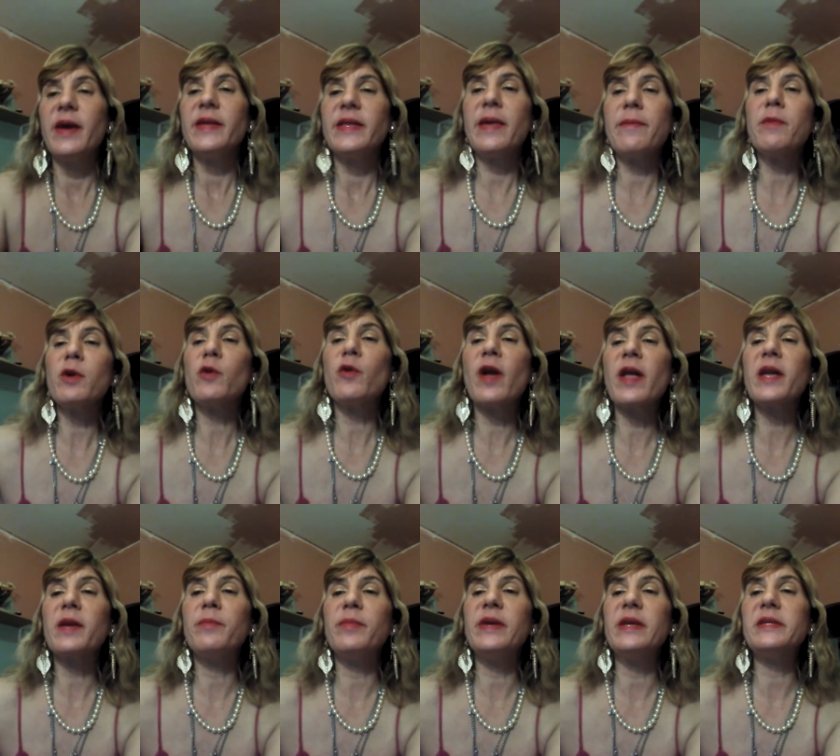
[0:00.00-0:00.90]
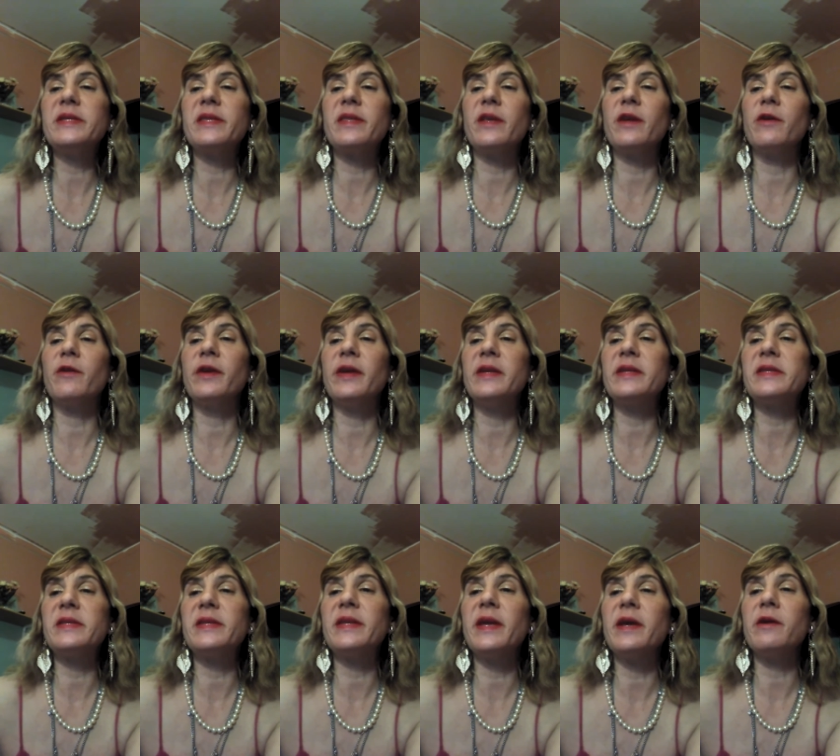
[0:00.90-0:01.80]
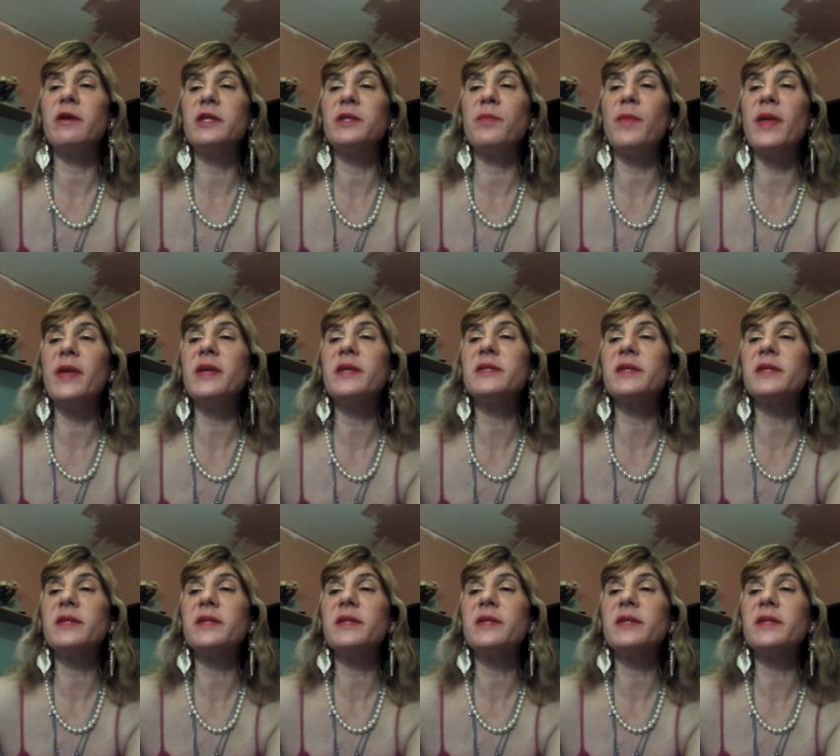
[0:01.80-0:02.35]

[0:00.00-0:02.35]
Democratic Peace Theory ensnares many